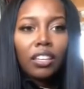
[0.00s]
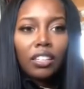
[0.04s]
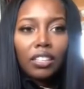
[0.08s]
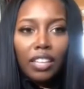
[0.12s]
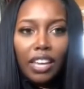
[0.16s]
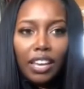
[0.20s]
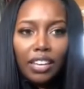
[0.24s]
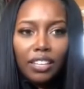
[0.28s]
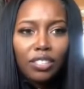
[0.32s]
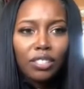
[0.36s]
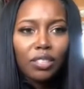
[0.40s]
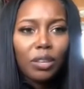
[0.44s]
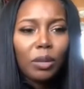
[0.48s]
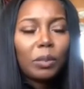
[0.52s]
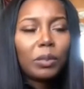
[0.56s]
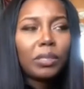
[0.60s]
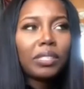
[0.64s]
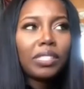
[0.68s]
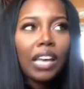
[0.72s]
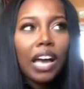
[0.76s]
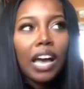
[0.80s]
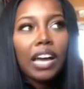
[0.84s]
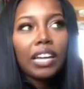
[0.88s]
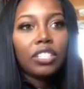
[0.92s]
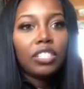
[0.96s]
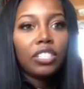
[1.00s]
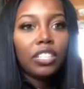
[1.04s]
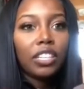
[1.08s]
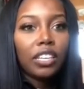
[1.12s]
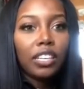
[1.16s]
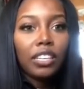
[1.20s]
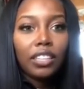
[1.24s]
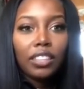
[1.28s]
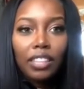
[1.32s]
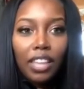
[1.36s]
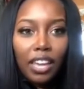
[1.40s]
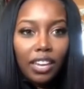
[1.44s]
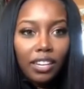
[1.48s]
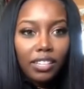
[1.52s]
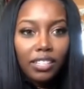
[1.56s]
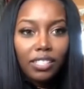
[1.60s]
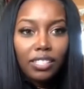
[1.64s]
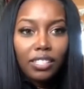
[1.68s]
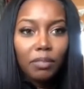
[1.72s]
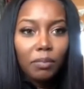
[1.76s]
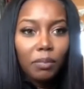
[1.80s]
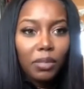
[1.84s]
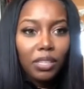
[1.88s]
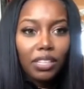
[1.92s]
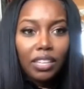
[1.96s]
Like, so side chick, that
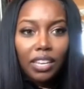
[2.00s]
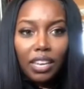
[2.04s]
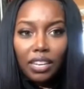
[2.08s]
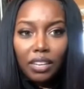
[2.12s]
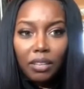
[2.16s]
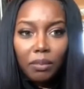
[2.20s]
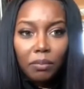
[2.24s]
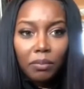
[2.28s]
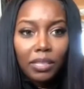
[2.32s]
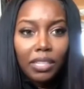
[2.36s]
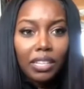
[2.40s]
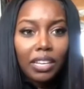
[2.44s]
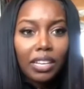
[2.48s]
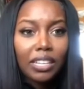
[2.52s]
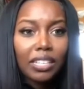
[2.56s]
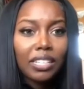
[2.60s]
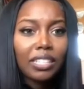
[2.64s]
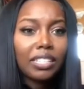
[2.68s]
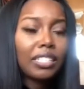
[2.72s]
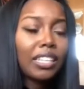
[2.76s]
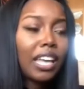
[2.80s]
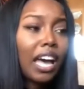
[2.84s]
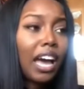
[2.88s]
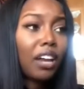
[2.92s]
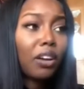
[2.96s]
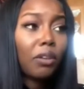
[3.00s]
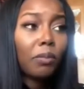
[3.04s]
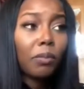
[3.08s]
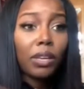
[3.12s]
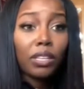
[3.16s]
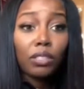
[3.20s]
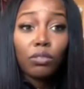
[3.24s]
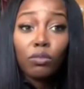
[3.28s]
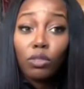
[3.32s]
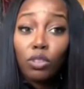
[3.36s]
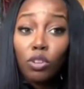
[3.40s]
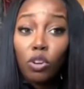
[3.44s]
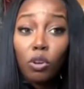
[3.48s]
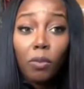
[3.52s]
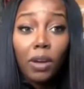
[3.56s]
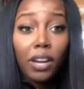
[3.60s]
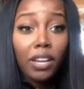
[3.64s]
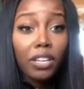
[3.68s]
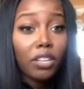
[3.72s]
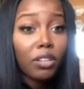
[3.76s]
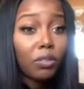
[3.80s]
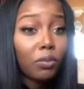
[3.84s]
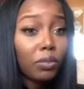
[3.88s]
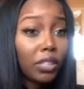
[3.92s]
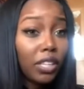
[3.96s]
needs to be deaded, because I don't mess with
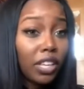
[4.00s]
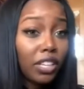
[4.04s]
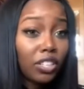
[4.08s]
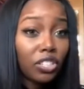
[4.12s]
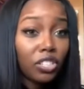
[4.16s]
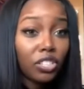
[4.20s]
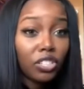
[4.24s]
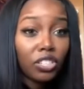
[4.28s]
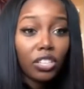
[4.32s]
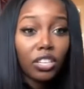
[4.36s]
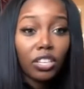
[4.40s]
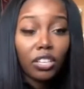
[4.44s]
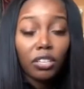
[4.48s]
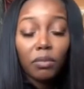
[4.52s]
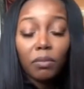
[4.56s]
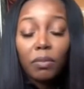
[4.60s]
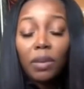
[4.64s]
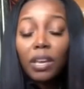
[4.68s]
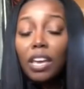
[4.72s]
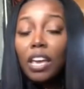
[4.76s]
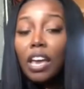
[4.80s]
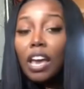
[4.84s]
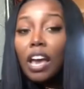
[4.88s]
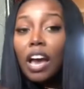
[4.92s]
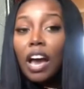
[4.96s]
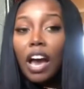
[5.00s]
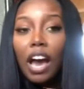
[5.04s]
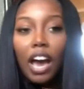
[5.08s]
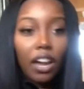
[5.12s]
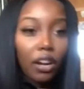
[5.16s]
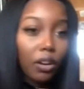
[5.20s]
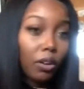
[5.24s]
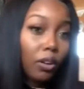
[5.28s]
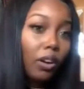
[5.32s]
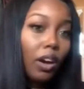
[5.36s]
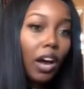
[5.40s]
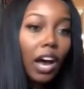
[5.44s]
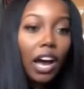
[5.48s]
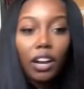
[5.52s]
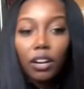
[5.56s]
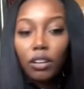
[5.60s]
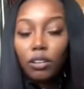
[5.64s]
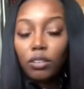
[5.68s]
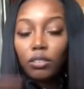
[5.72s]
nobody in a relationship. I don't